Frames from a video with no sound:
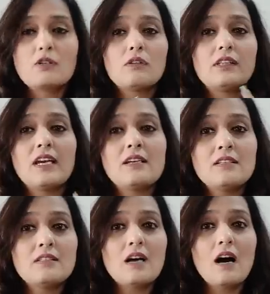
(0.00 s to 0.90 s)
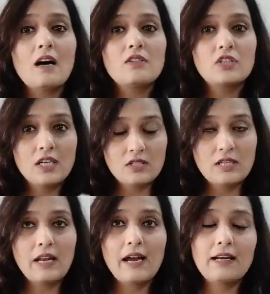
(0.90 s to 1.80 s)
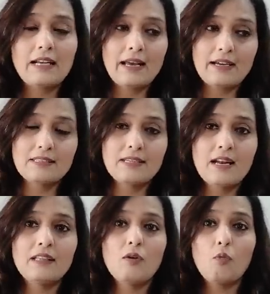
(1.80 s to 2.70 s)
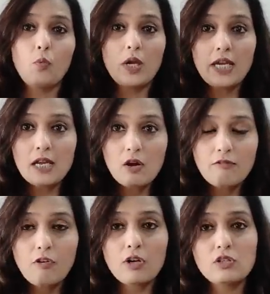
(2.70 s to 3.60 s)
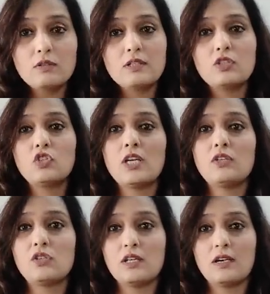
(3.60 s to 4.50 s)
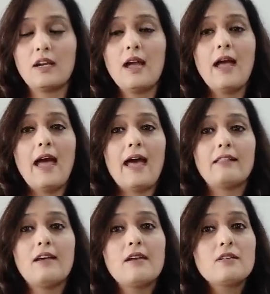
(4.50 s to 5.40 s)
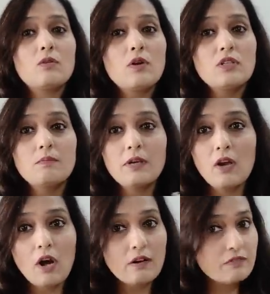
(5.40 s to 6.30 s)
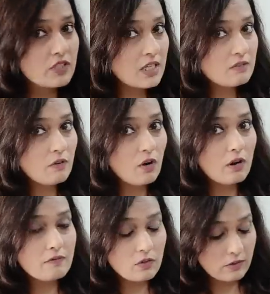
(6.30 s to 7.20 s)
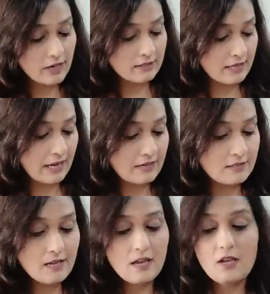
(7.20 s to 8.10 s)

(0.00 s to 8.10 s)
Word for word: So things are changing. Like like I said, the wheel of fortune is changing, and there is going to be a lot of change for a lot of zodiac signs.